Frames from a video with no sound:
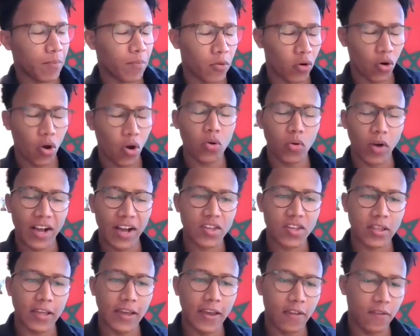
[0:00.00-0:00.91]
uh, we have
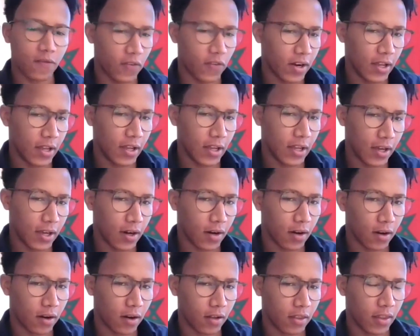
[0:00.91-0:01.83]
tagines,
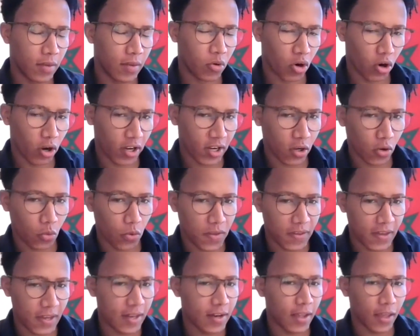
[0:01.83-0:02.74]
and we have also
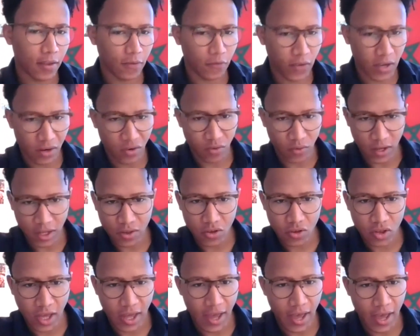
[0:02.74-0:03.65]
Moroccan couscous,
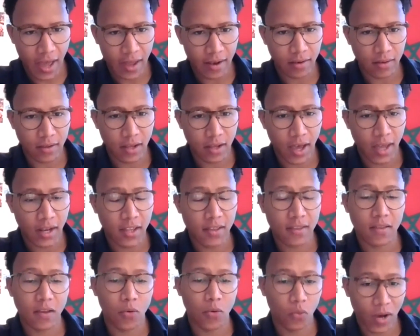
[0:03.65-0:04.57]
and we have also
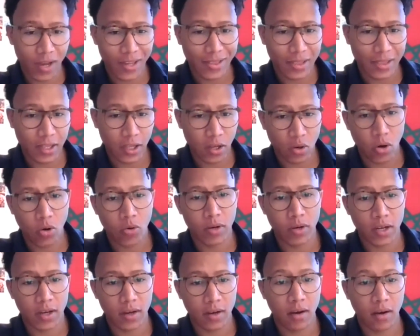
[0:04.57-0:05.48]
uh, Moroccan
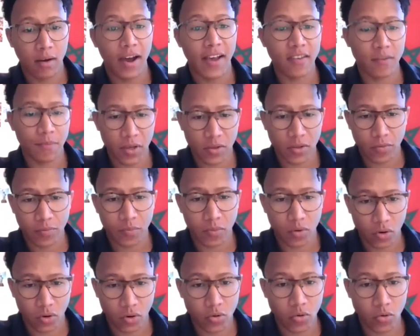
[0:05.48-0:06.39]
bastela. So
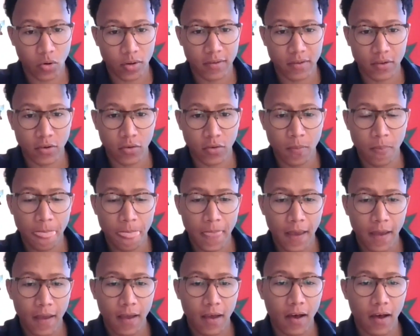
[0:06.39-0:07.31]
it's like
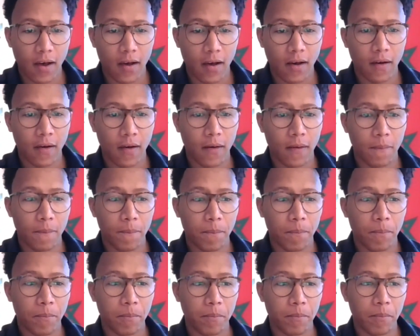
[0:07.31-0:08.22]
bastela. It's
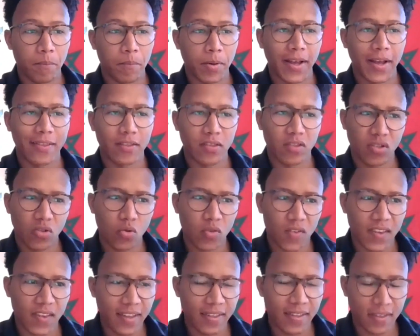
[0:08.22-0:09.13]
um,
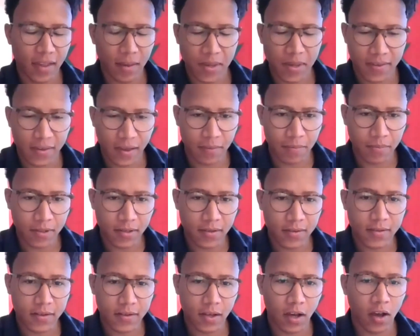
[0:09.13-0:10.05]
it's like a dish made
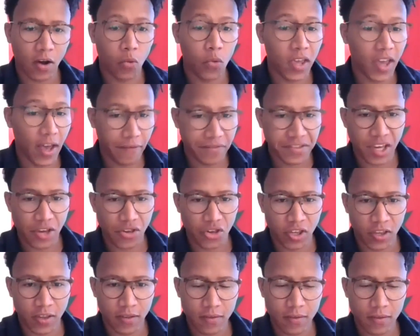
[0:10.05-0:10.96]
from
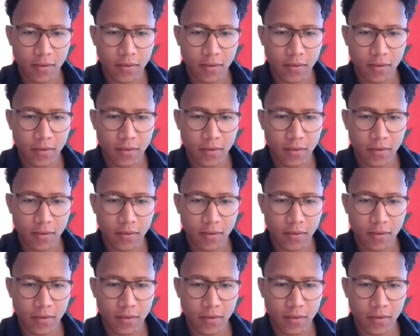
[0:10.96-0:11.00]
seafood